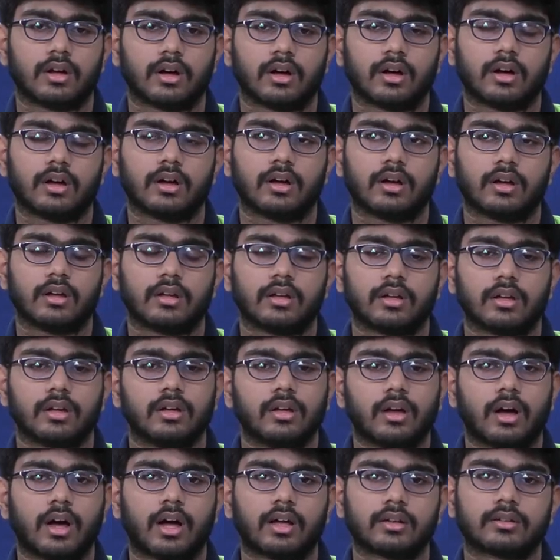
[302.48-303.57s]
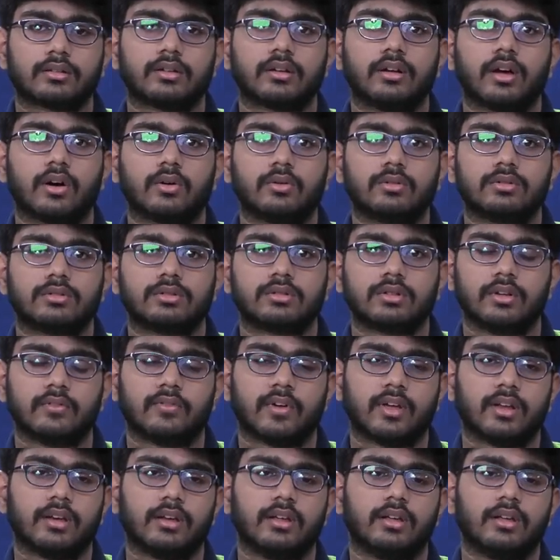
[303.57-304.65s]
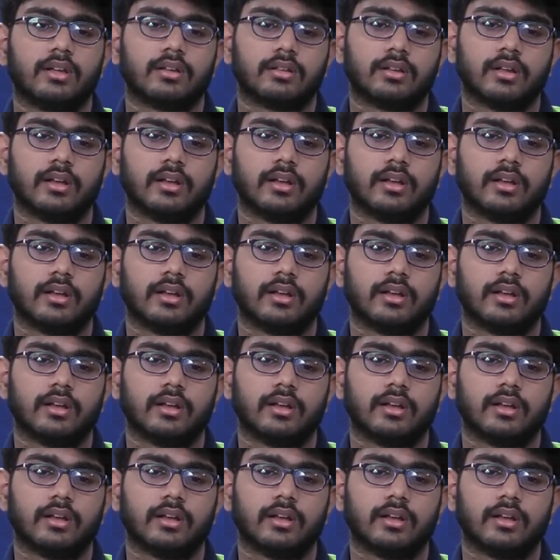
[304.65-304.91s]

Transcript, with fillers: I asked the doubts, if any,